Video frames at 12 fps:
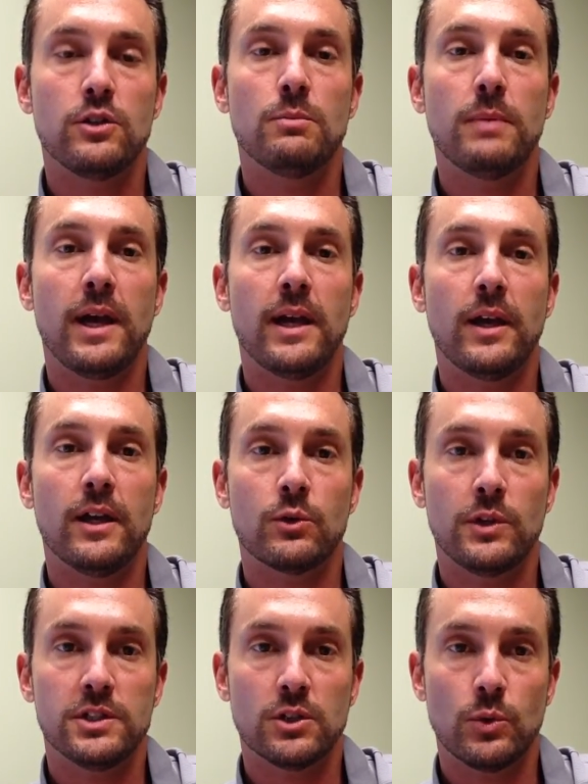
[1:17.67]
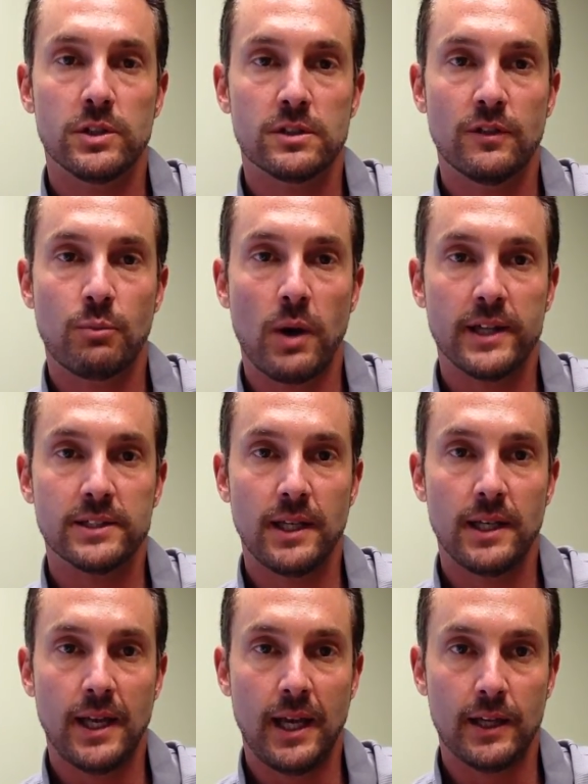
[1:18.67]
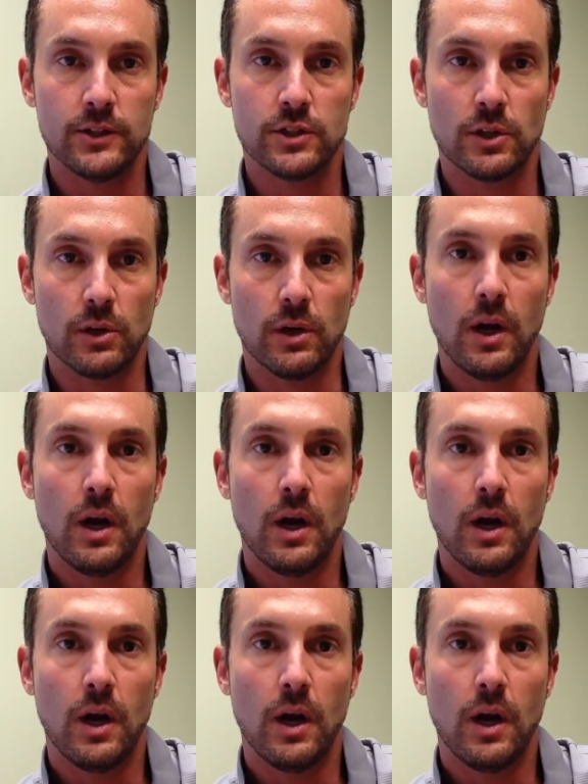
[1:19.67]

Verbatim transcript: you may increase your risk of prostate cancer.